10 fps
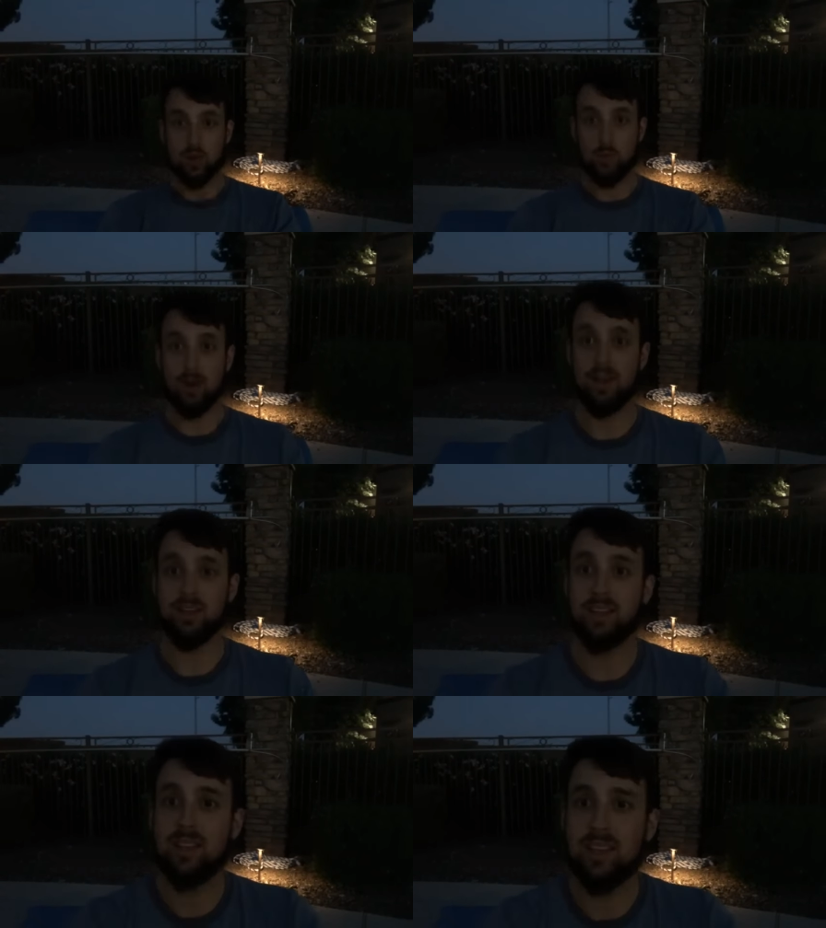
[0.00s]
Well,
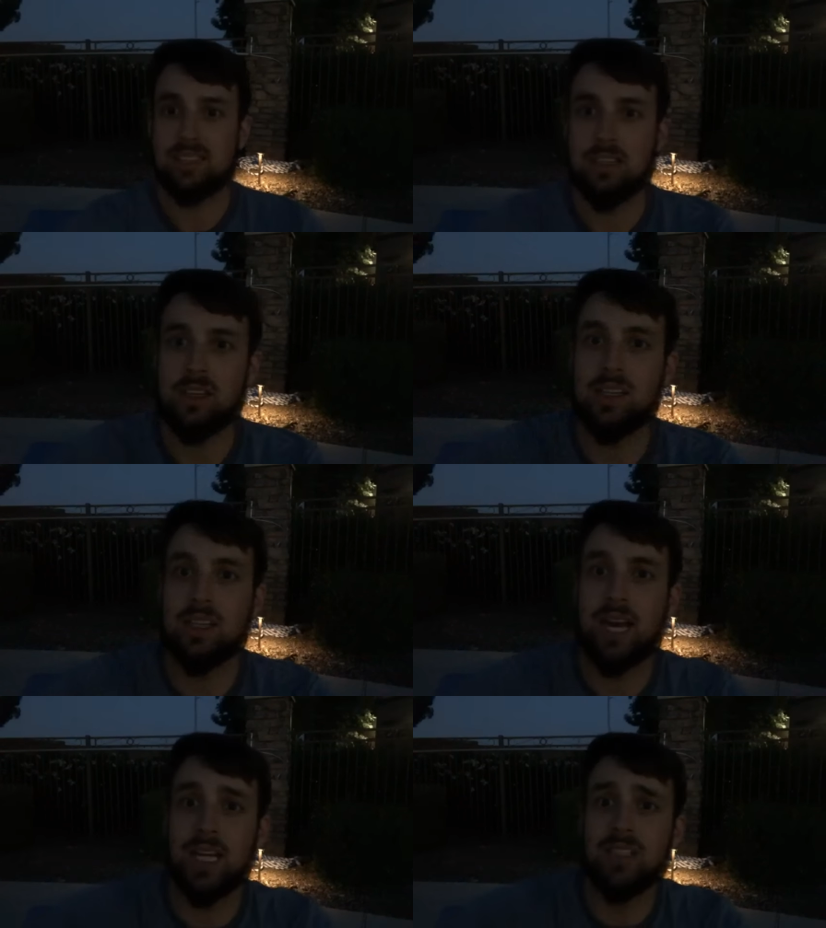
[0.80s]
it's looking
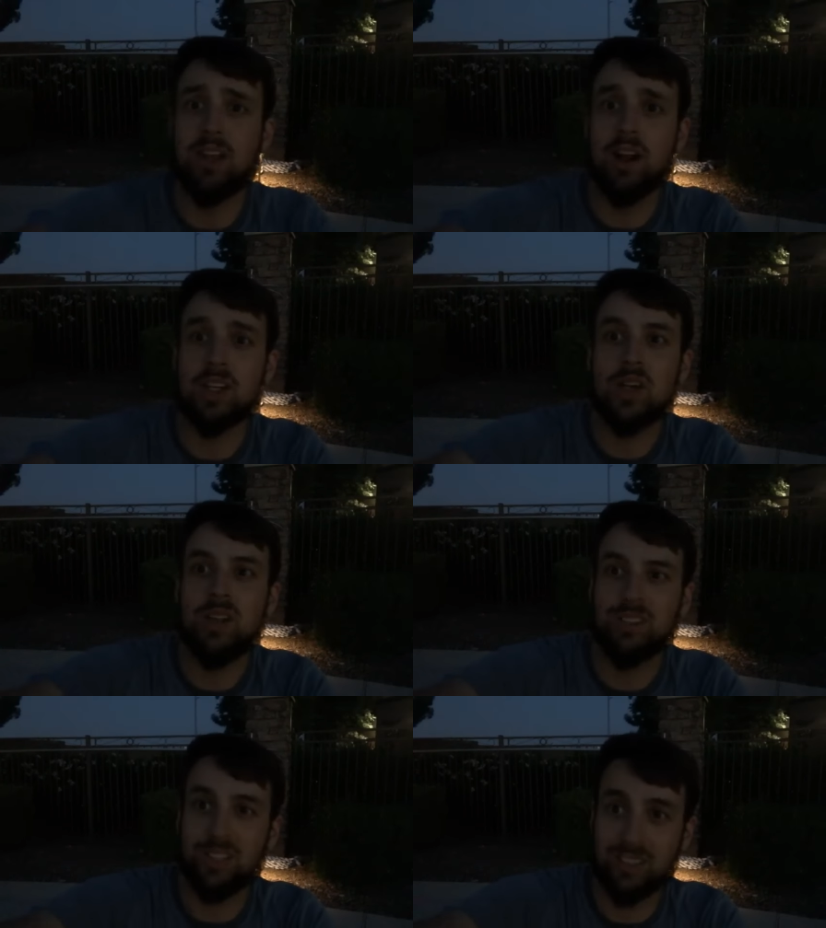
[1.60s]
kind of dark, so
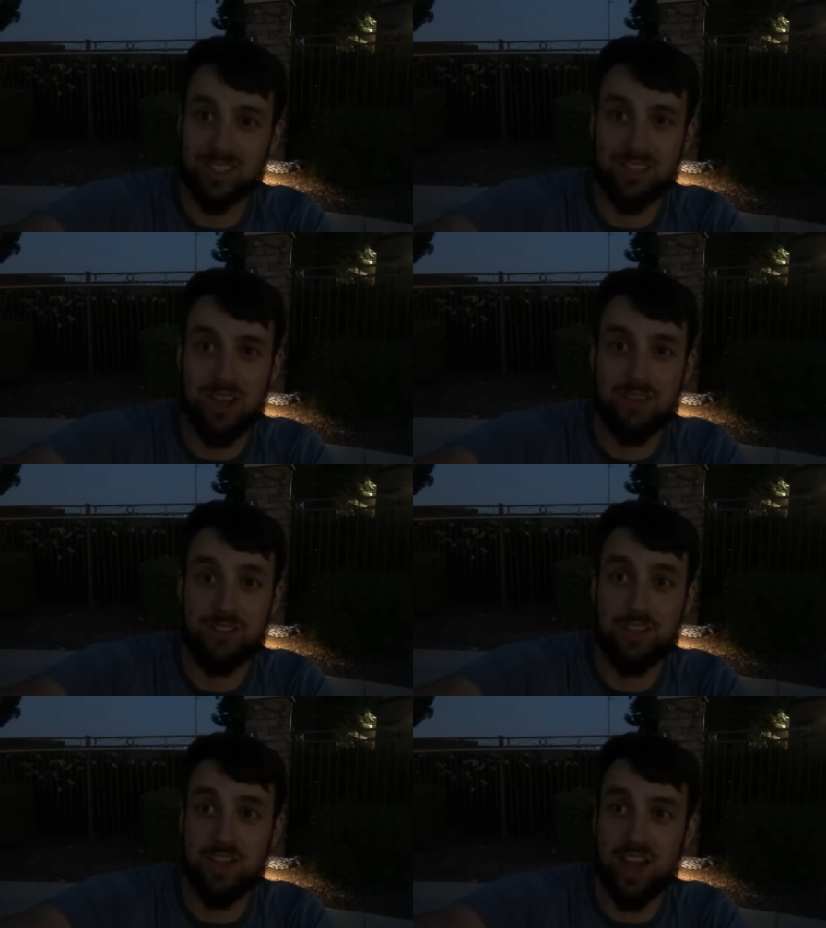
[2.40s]
I'll turn this off.
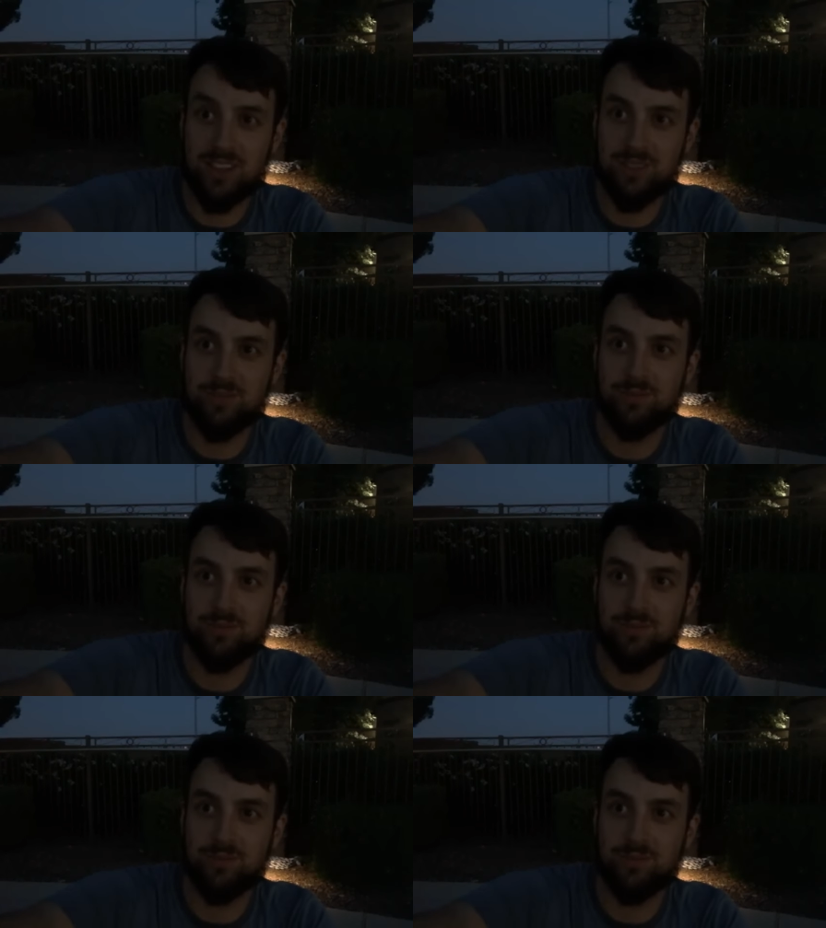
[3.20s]
See you guys.